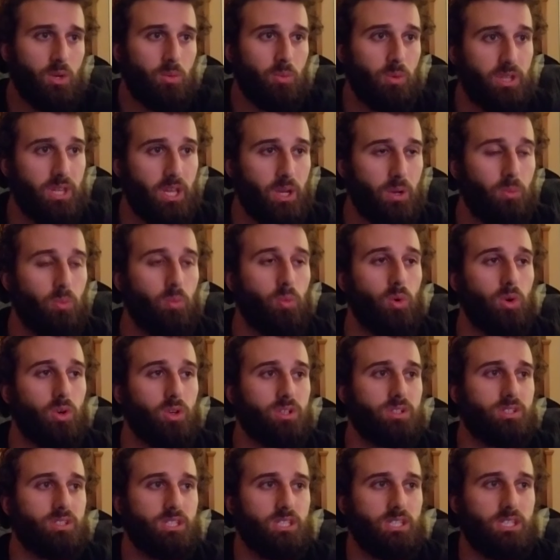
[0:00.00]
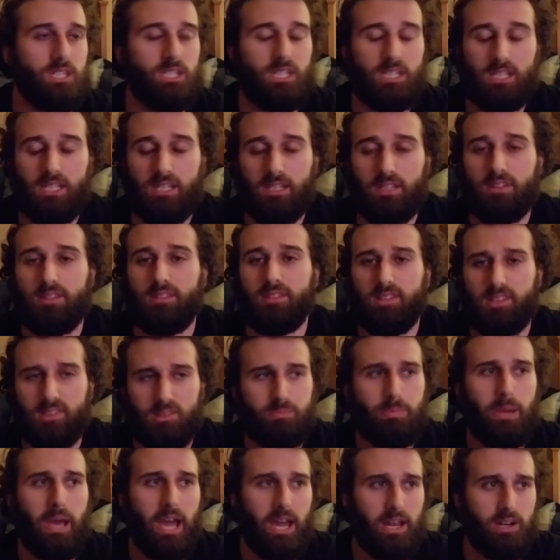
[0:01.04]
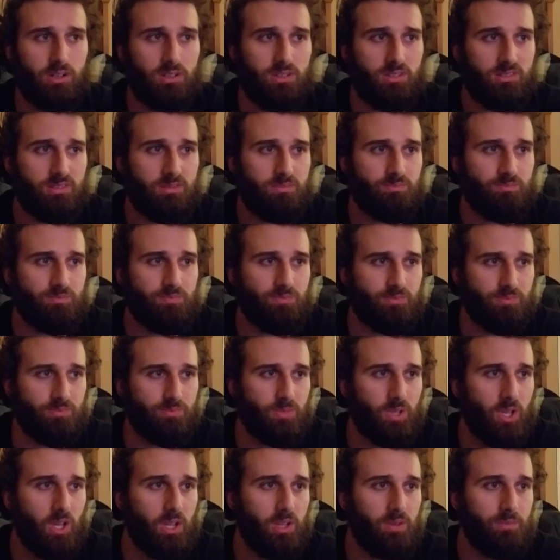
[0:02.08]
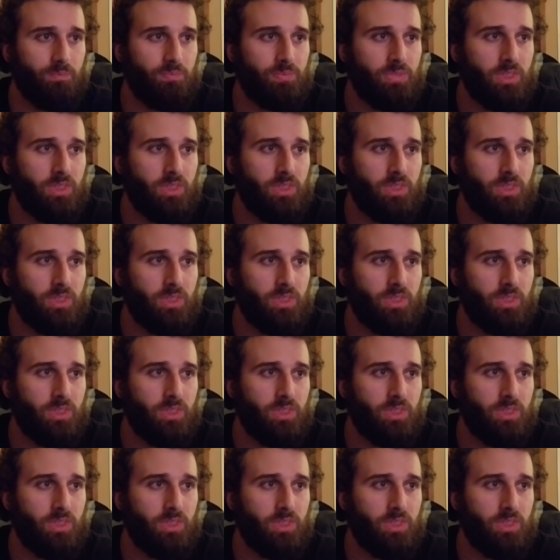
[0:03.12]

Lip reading: when they worked in these patterns. Okay,